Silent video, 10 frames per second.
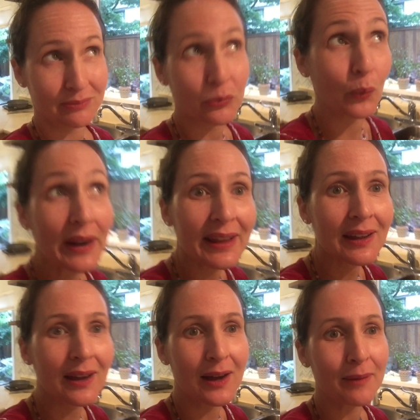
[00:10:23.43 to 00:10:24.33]
one
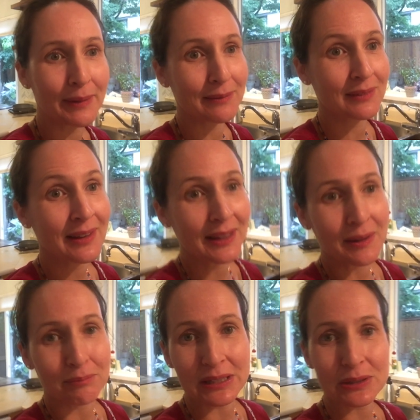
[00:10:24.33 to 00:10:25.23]
income and
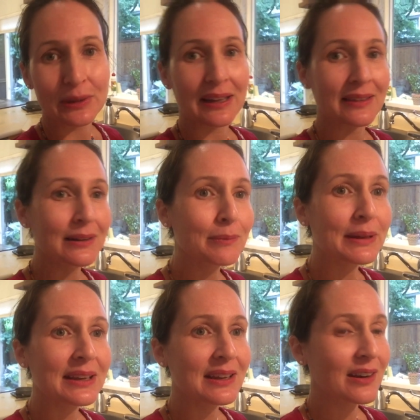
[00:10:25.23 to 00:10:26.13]
me doing a little
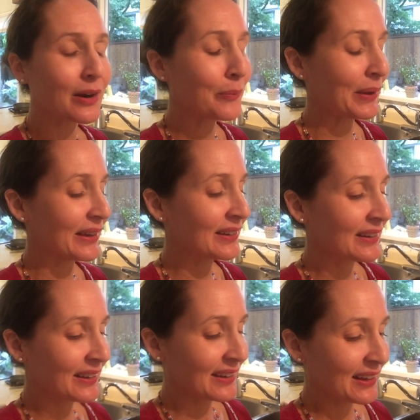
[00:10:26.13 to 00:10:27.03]
bit here, but
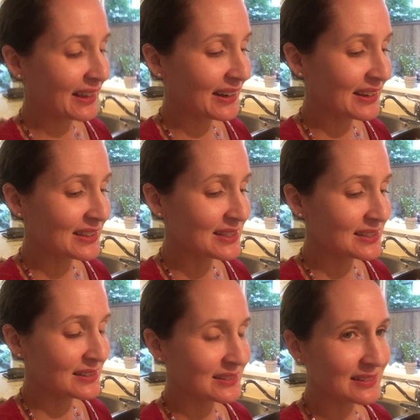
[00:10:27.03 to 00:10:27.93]
it is
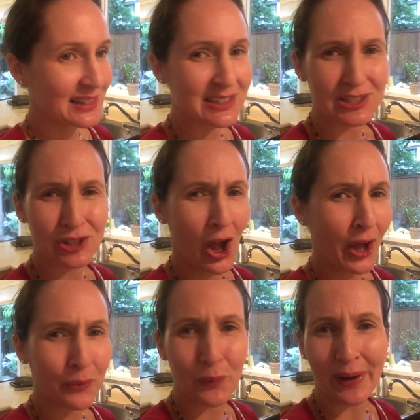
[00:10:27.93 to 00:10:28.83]

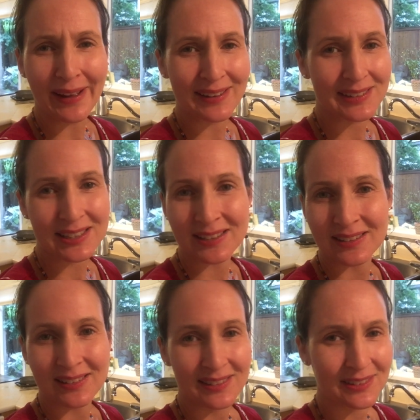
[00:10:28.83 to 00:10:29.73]
not what
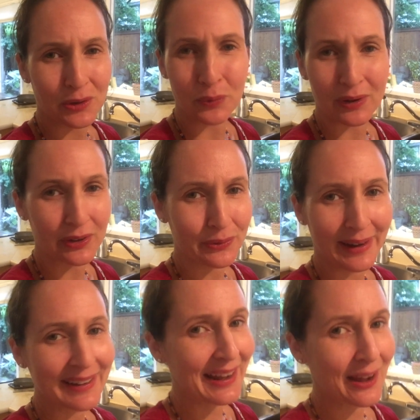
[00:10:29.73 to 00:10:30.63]
the world
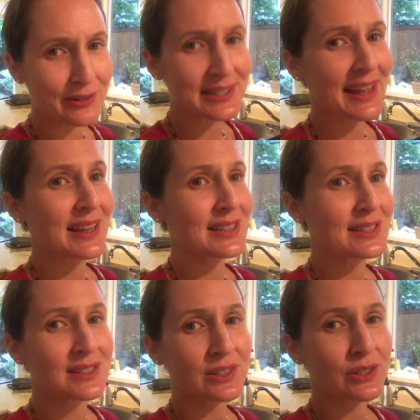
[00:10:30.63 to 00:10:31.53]
right now
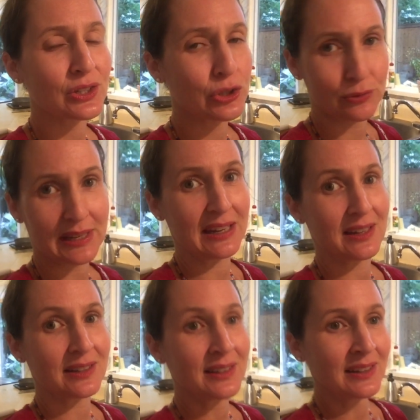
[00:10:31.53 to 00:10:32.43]
says you
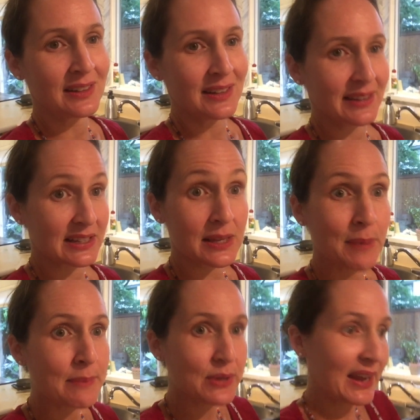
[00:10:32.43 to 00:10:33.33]
need. Like
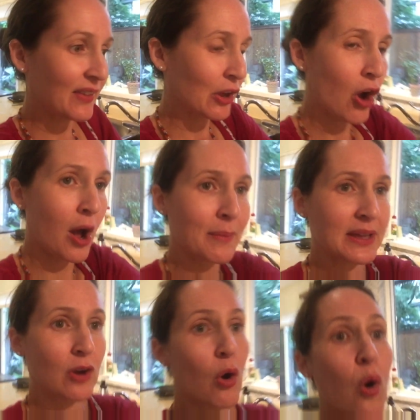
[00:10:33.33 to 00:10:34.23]
sometimes I get the
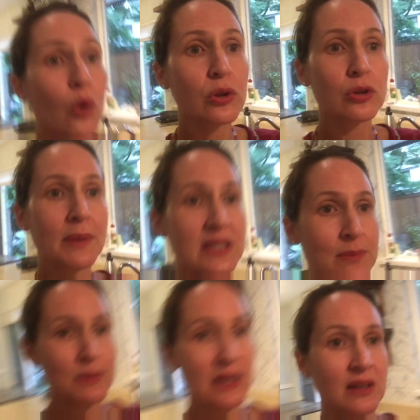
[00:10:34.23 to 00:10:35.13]
comment, oh, you must
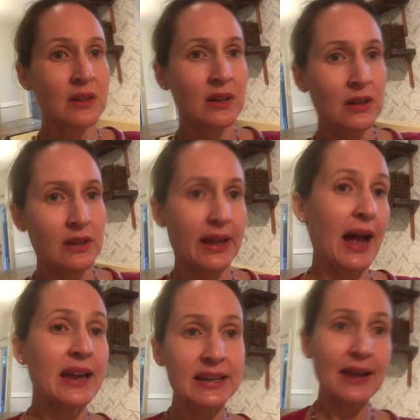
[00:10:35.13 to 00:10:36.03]
be, like I
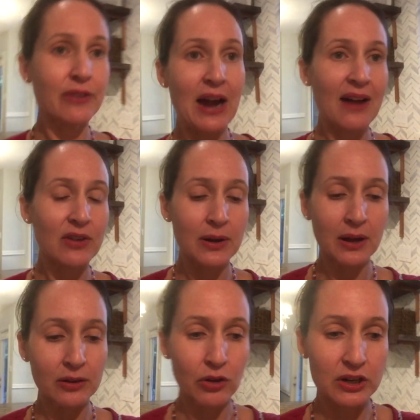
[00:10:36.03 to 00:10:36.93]
could never have
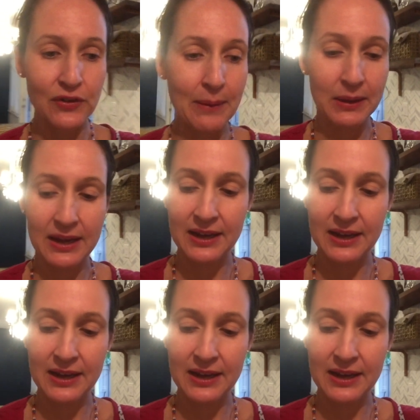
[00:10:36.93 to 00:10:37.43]
a large family